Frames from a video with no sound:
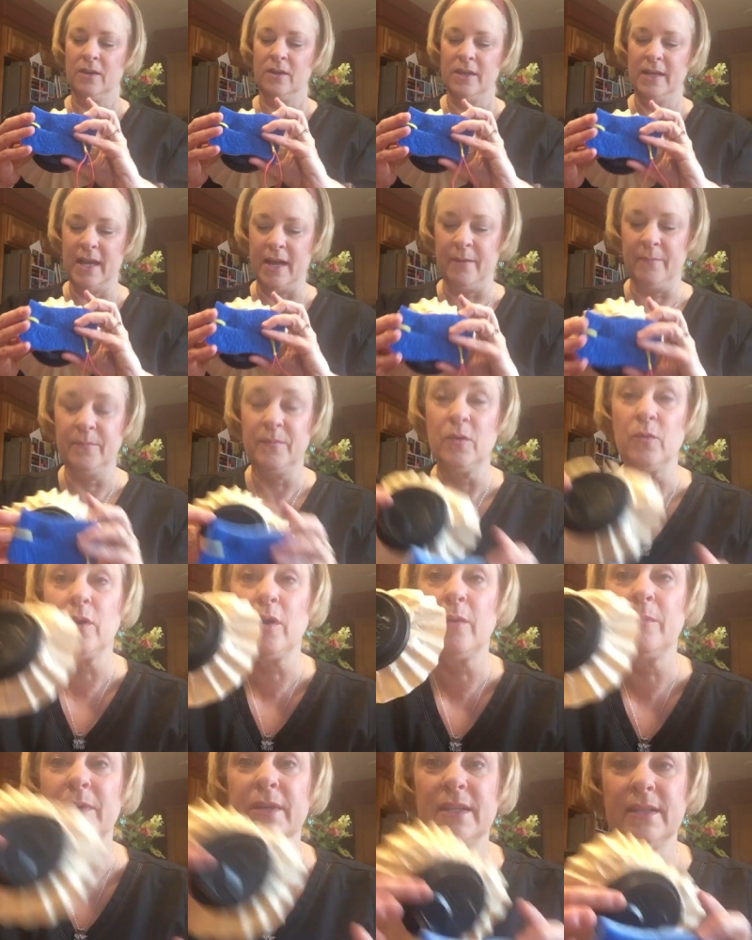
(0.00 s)
Now, we're
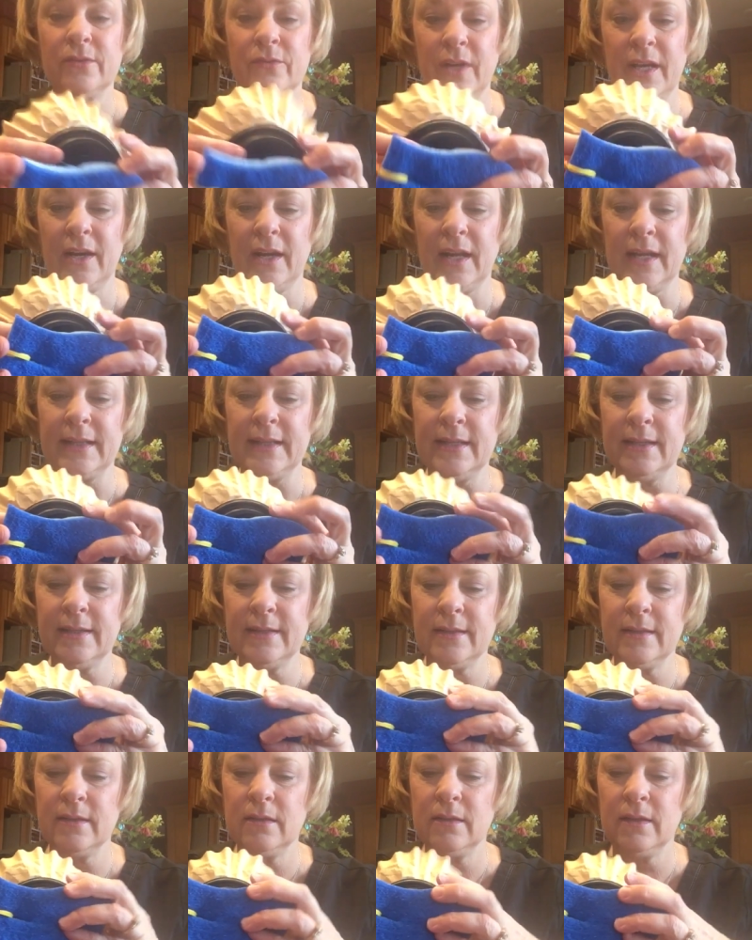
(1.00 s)
gonna put this right here like
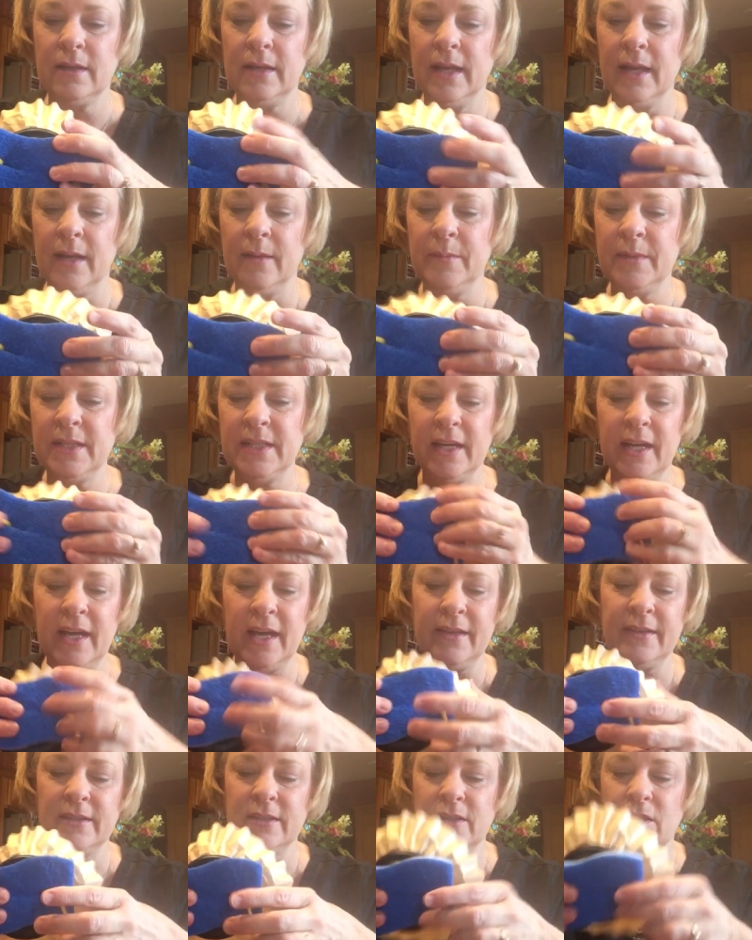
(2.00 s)
this. Now let me tell you how this is